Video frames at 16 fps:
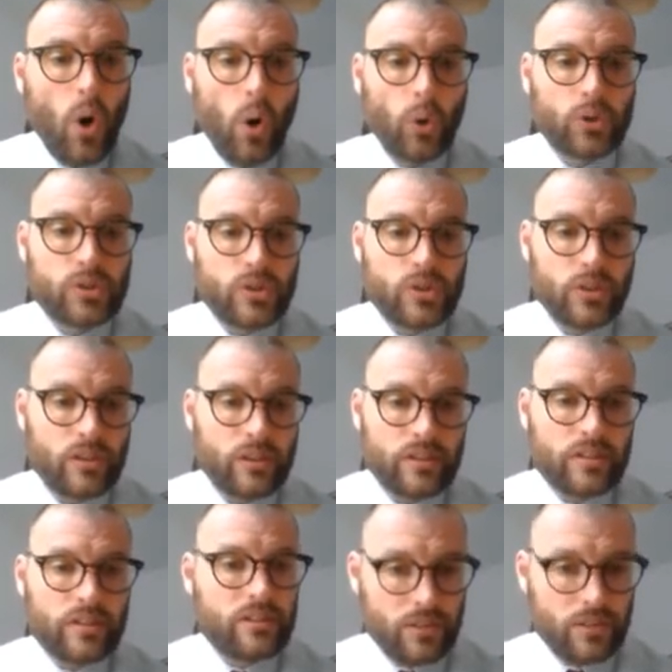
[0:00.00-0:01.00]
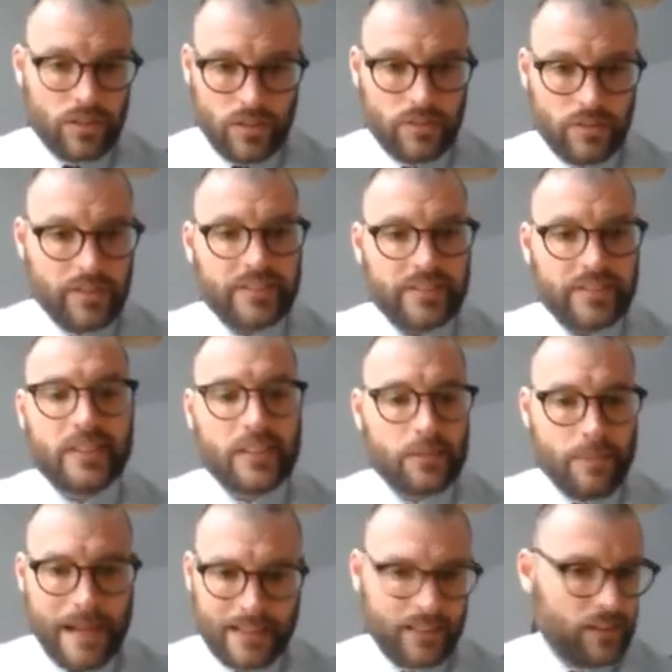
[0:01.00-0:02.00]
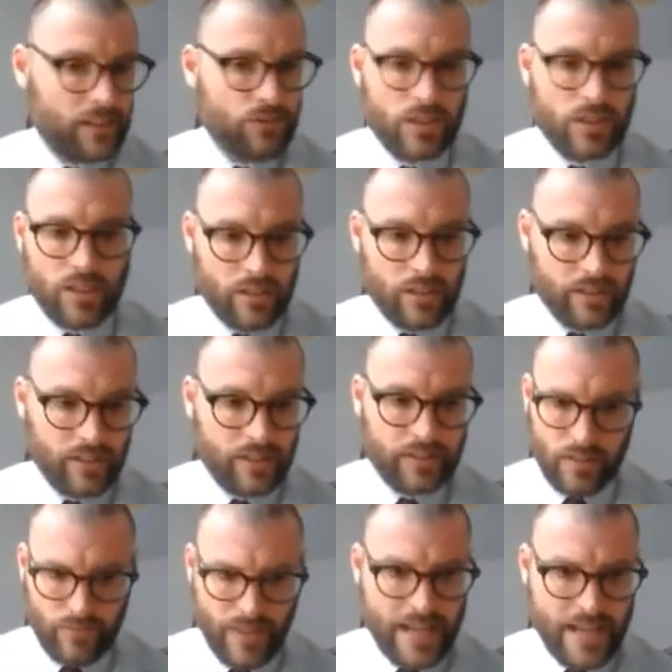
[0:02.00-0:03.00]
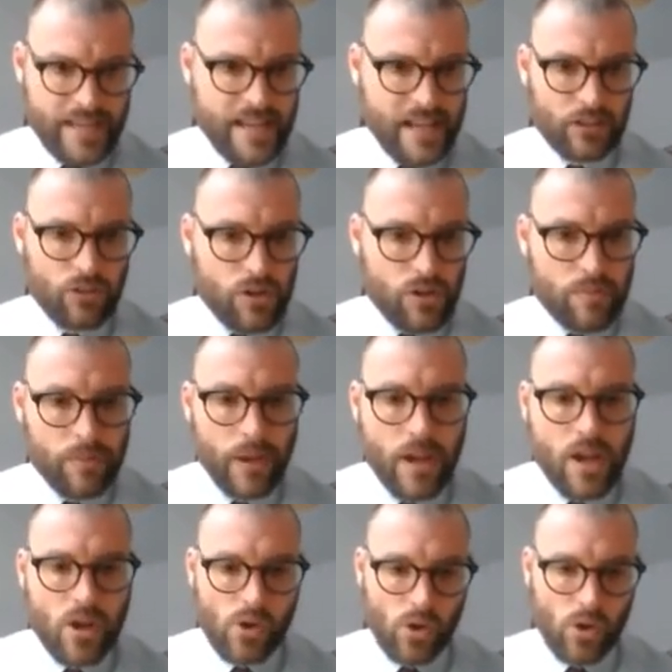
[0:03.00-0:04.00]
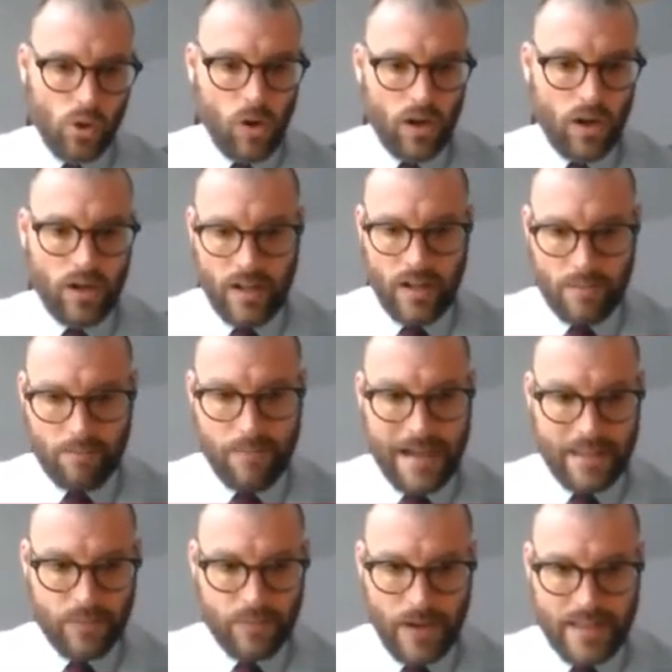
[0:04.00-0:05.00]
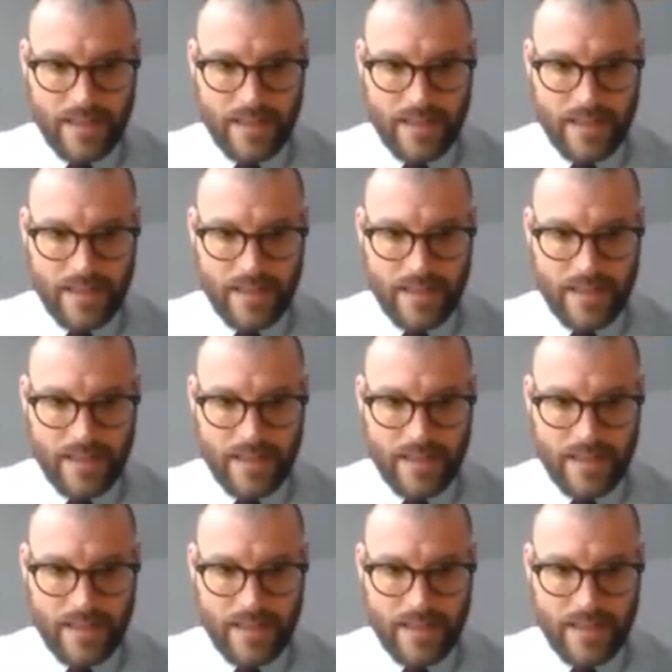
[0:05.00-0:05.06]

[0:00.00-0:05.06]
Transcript: students do the UTCness package regardless of their year group or what pathway they